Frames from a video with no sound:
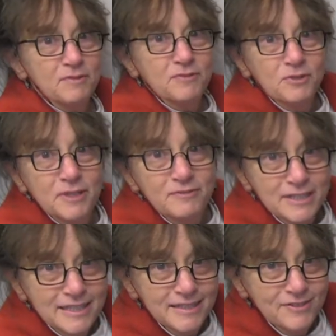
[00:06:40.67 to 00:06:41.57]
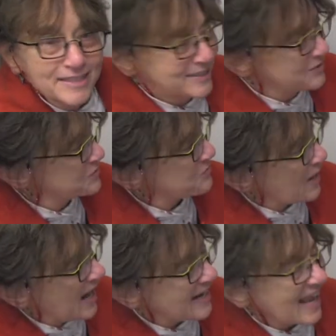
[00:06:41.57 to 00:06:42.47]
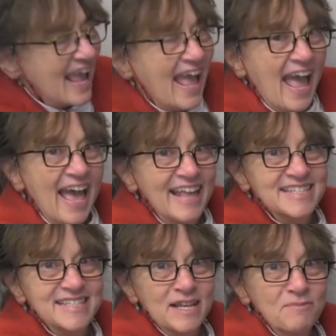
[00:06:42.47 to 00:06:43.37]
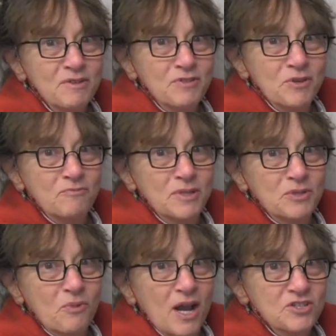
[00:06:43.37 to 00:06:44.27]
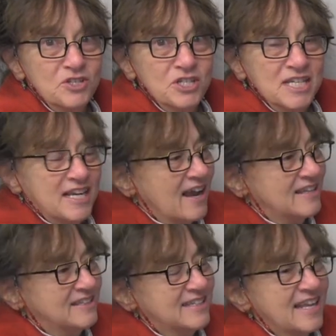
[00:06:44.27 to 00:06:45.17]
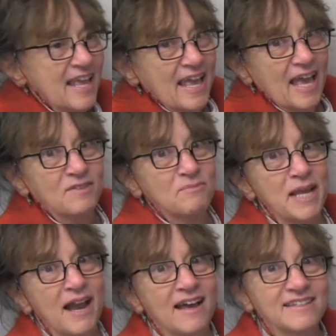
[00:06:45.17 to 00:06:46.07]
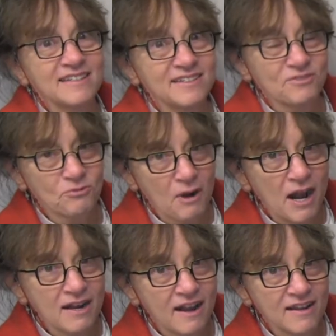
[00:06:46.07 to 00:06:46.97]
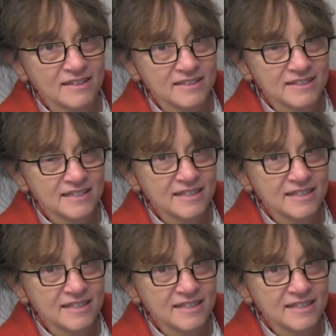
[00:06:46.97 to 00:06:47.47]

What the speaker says: of you even live in Gills Rock. And some of you have been to Washington Island and beyond it, Rock Island.